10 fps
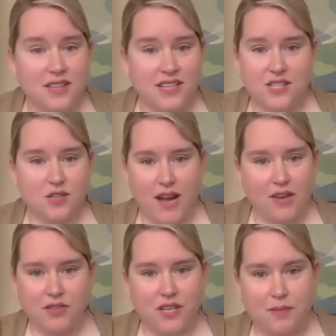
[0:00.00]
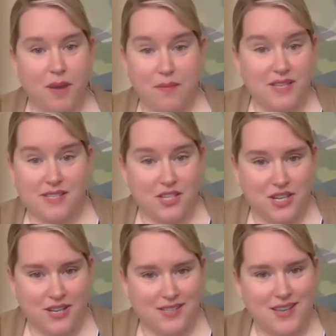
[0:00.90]
surrounded by
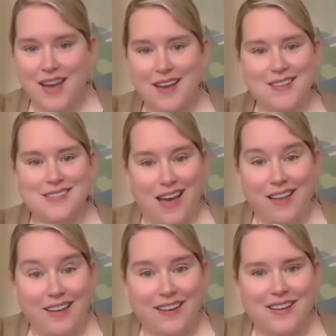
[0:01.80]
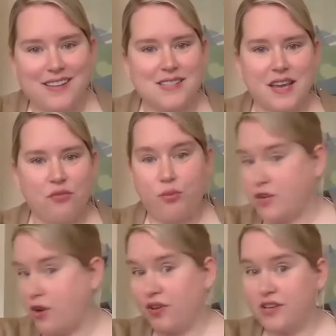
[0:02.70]
messages telling us that if we
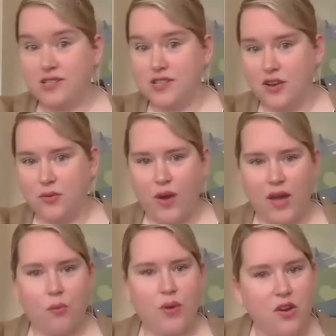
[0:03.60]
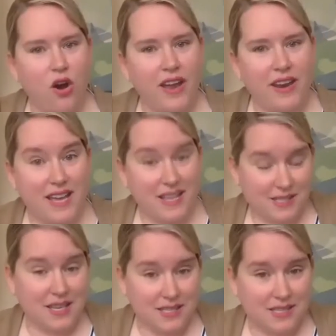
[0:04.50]
don't look a certain way, we're not. And
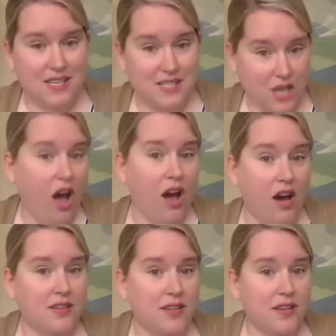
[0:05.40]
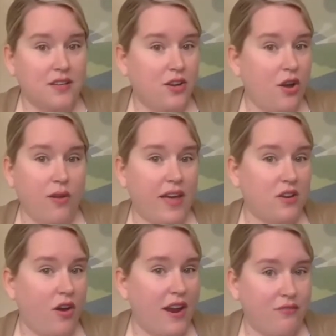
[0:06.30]
it's hard, you know, like
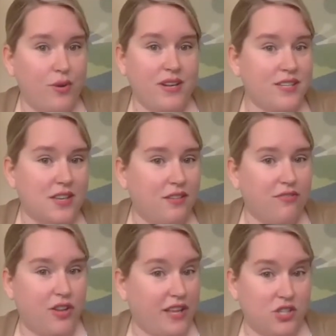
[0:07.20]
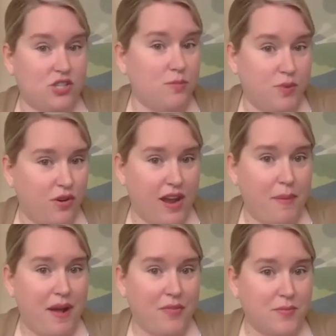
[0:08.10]
not everyone is going to feel like super great
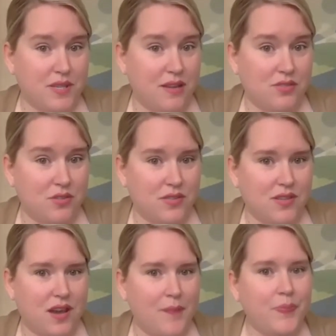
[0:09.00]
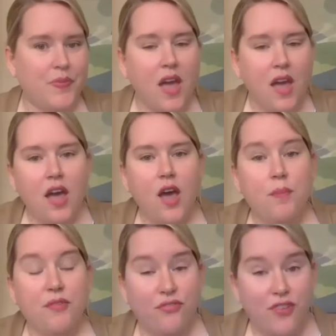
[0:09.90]
about themselves all the time.
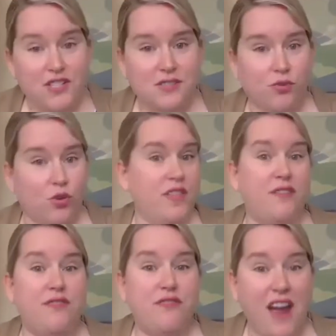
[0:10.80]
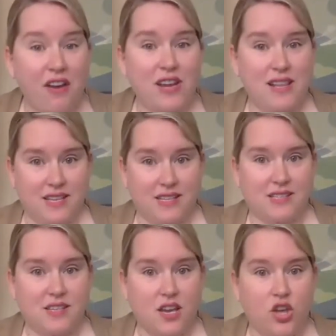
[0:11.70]
But first of all, at the very
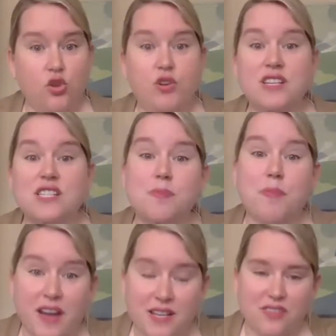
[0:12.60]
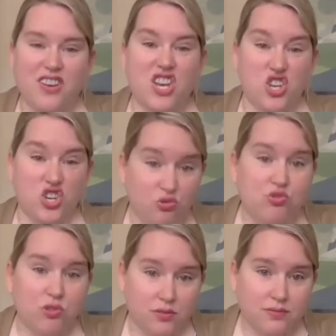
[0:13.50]
least, you could aspire to
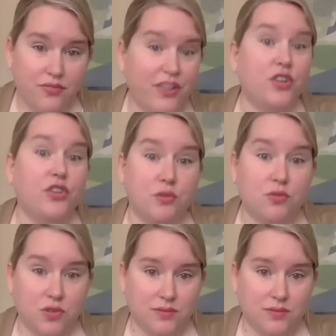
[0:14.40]
feel neutral.